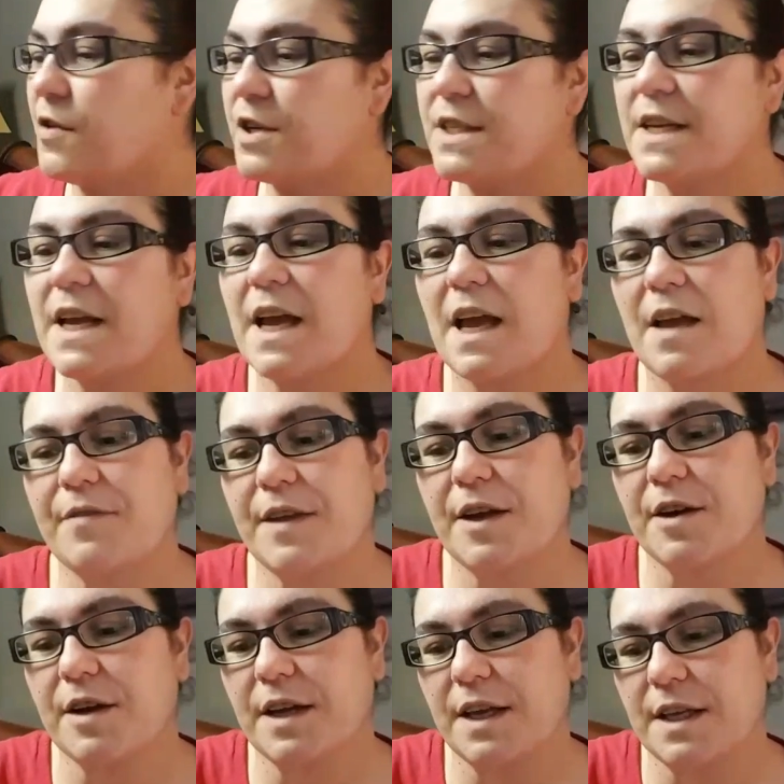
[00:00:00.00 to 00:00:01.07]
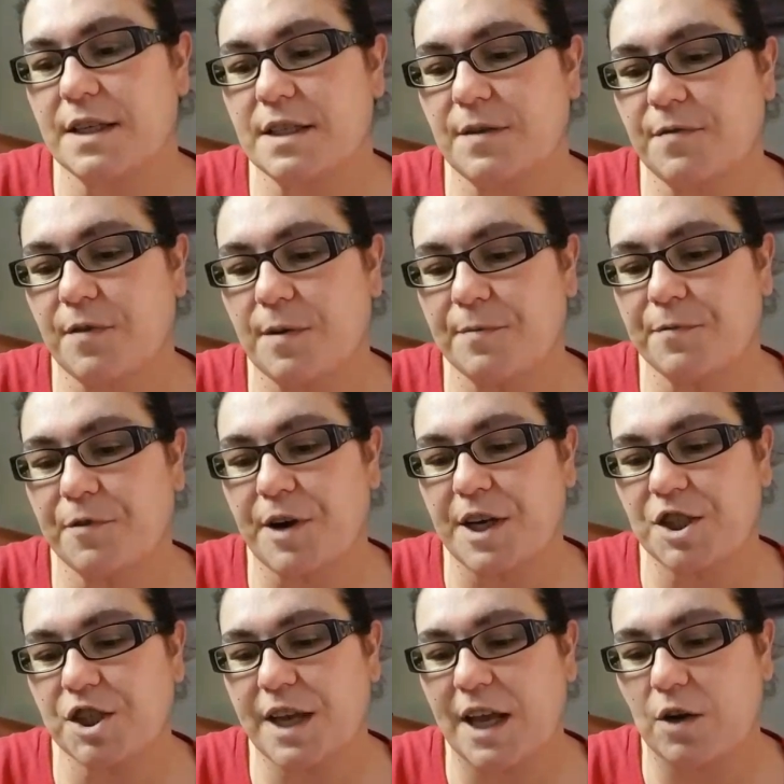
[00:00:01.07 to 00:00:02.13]
First thing I have here is the Farm
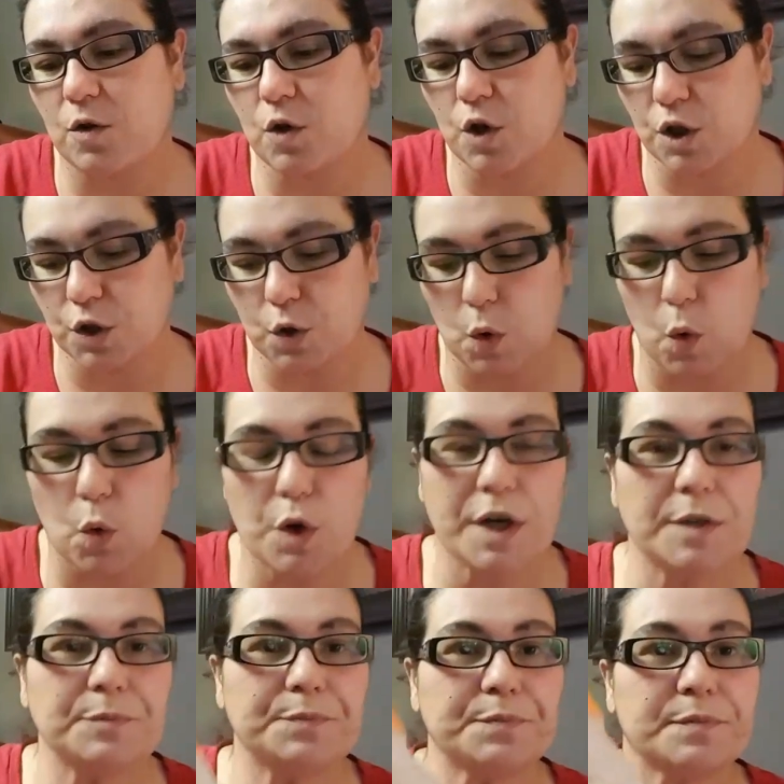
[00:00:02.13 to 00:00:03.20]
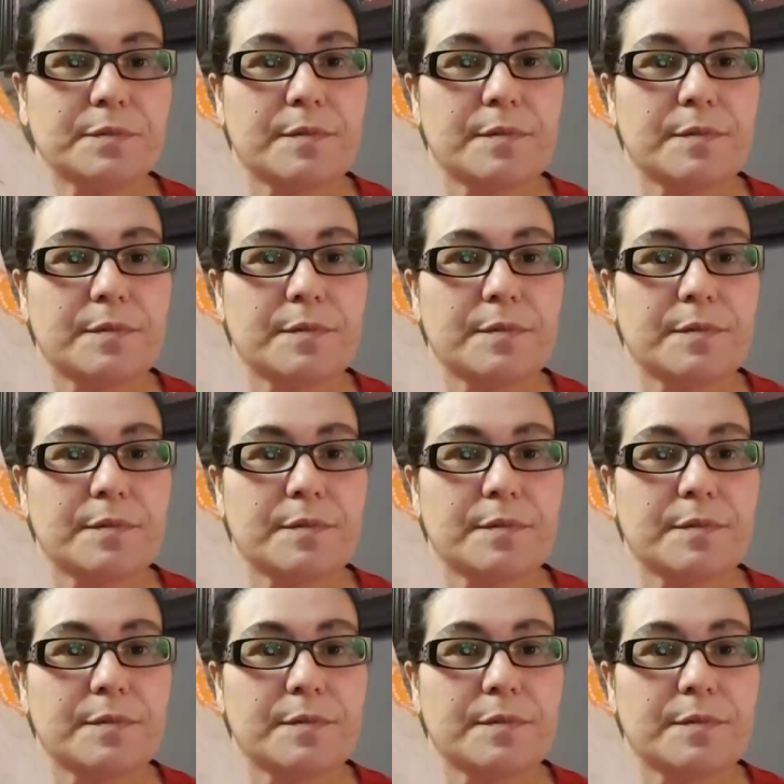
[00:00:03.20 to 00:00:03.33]
Fresh Kettle Cooked Corn.